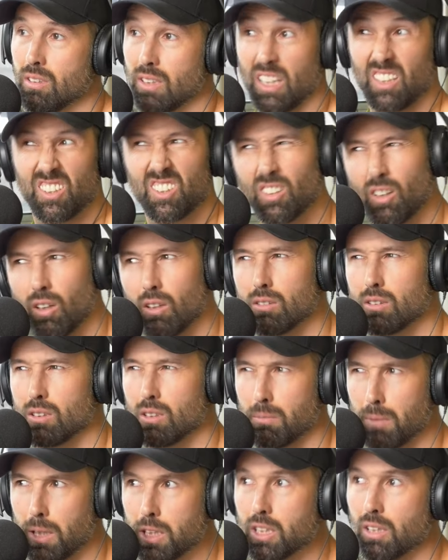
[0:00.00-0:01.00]
That's not
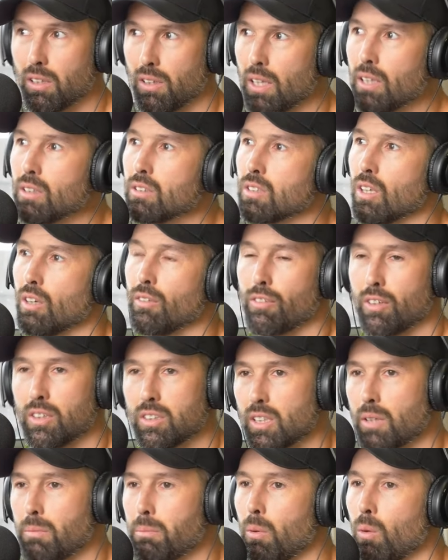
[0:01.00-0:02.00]
so much a thing. So for
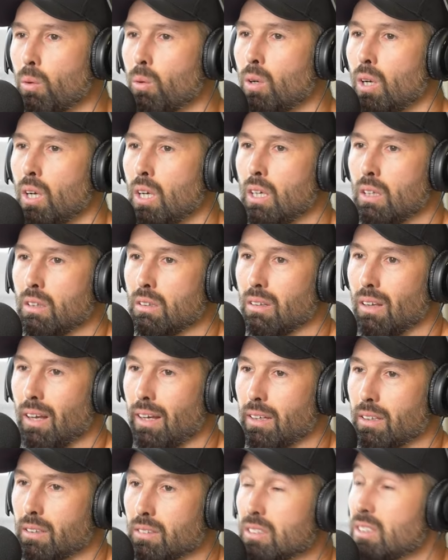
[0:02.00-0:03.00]
example,
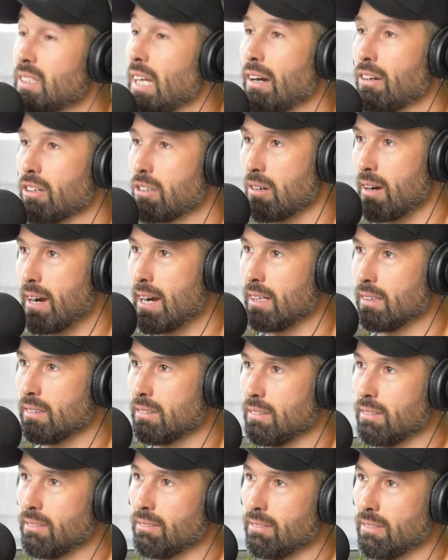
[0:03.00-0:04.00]
like sauerkraut
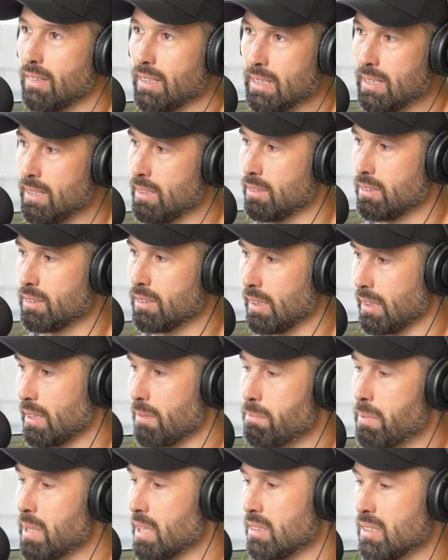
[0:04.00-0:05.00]
is like
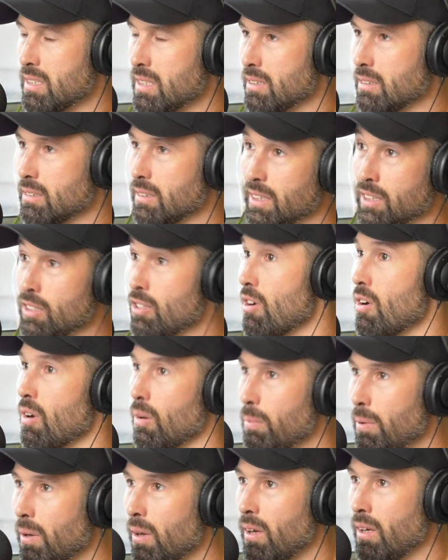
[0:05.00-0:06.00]
a big deal in
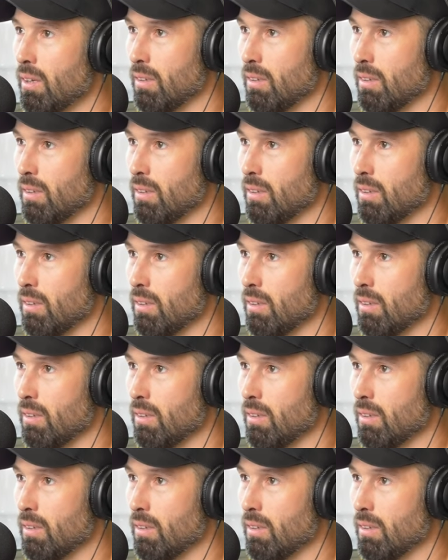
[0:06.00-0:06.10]
Europe.